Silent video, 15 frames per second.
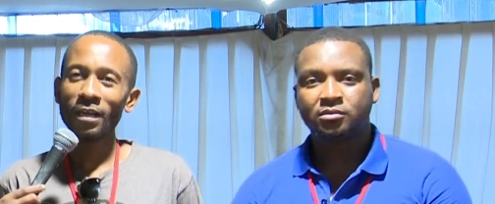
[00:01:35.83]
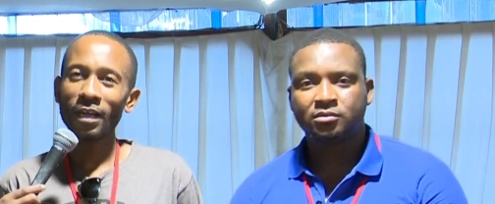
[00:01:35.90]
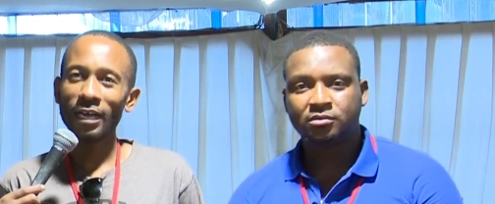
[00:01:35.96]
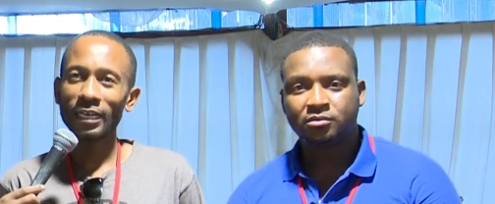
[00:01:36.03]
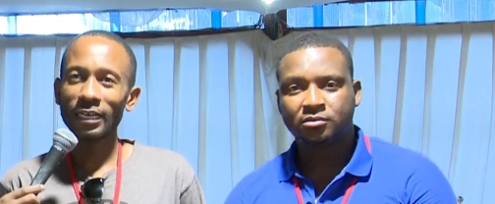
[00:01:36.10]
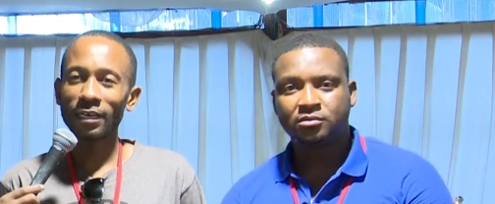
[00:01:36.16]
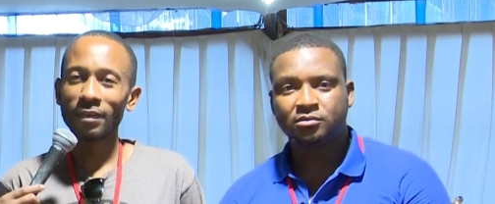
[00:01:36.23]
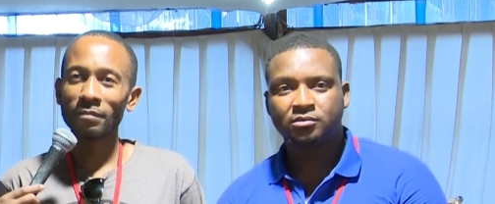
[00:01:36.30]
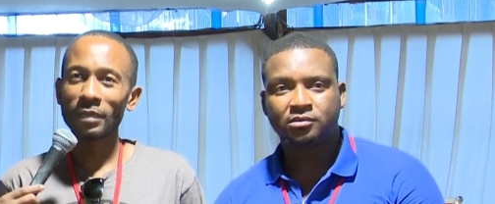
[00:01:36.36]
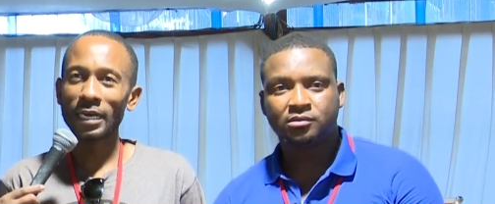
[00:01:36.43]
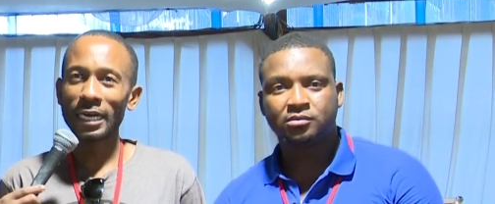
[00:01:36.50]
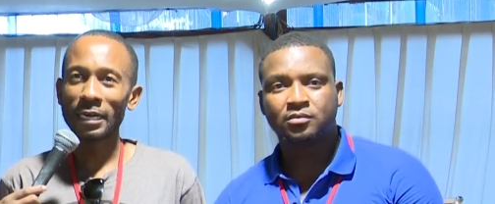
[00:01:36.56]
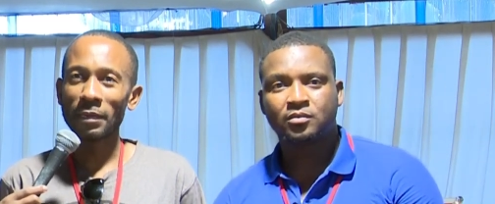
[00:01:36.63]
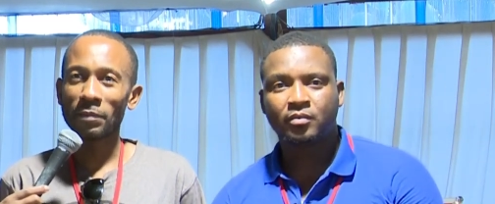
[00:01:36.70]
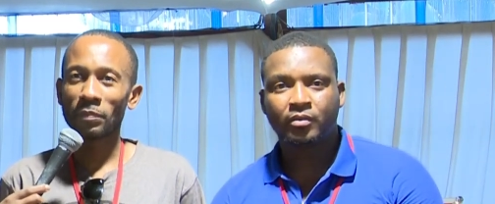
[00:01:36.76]
Speaker 1: uh,
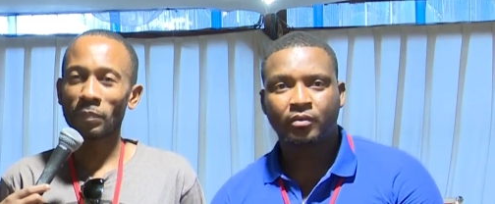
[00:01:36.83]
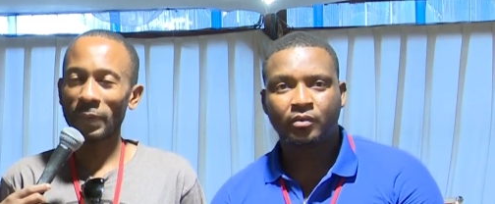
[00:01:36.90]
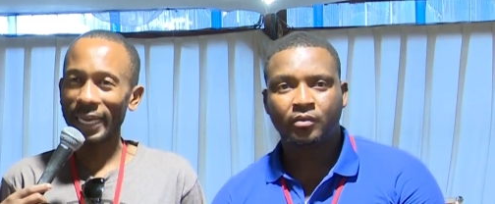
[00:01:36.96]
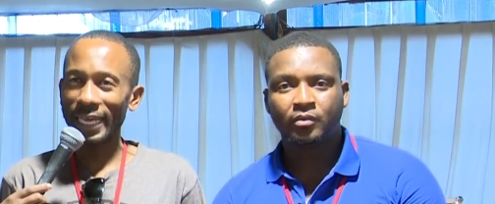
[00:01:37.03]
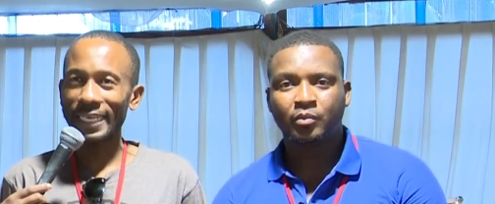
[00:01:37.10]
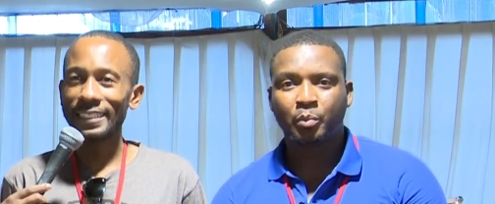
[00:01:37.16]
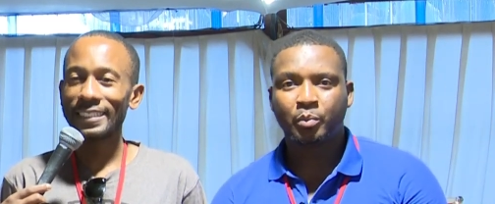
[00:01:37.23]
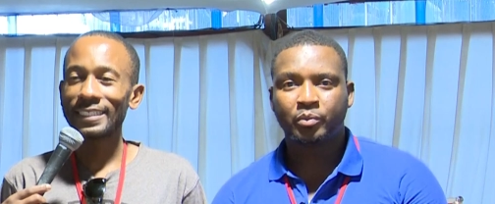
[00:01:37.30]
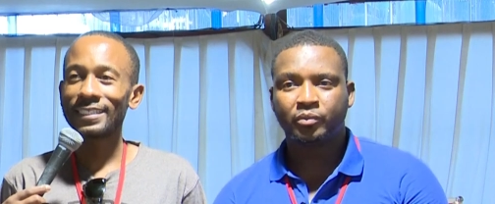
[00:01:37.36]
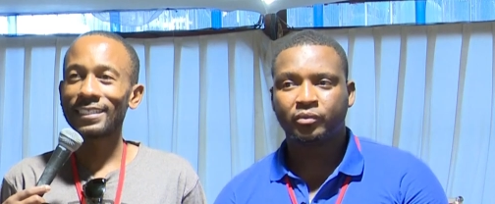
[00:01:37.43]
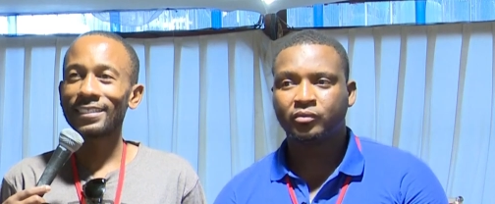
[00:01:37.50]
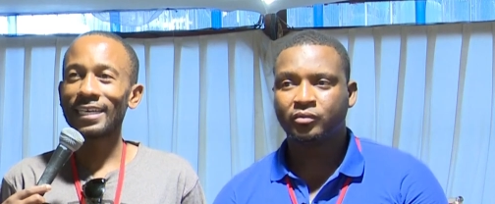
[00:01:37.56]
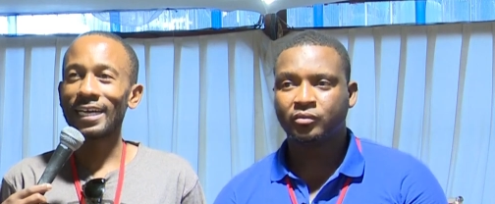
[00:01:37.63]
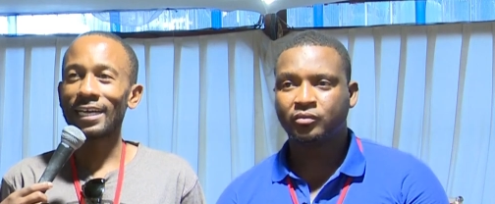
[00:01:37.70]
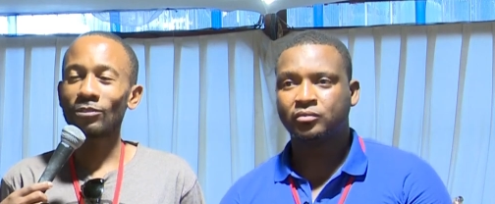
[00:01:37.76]
uh, planned
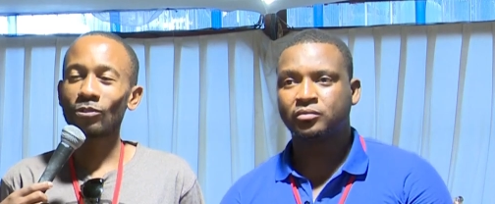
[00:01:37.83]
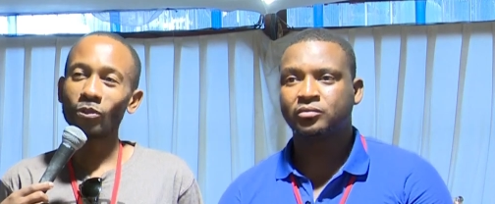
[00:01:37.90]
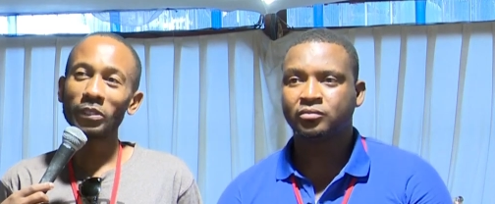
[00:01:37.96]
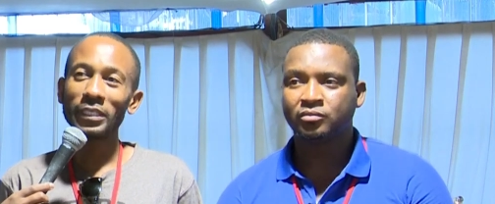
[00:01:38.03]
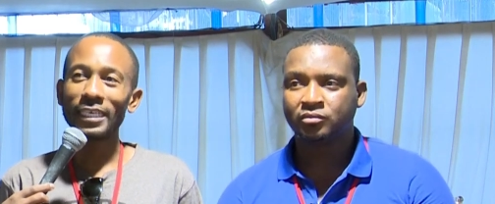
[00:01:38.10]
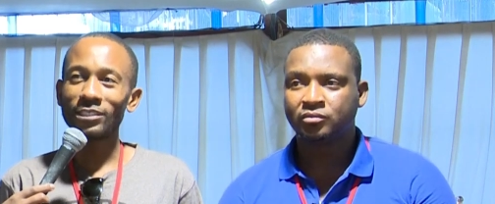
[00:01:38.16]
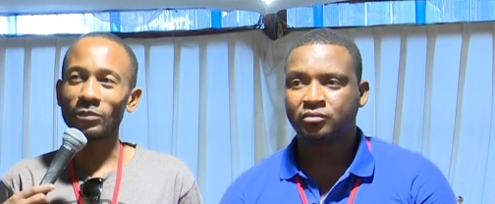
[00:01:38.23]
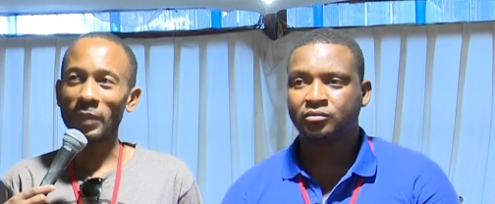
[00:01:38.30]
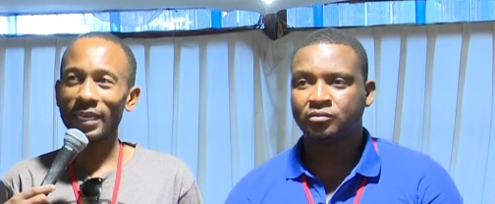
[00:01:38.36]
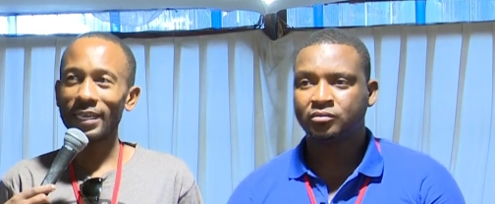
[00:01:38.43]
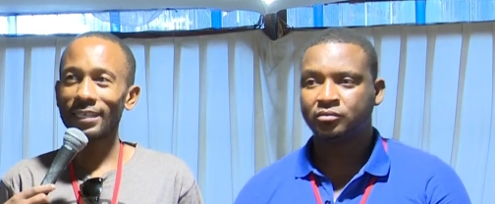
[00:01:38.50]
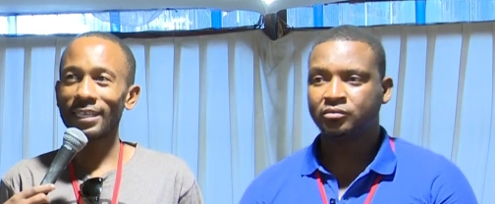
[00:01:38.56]
it uh, two days back.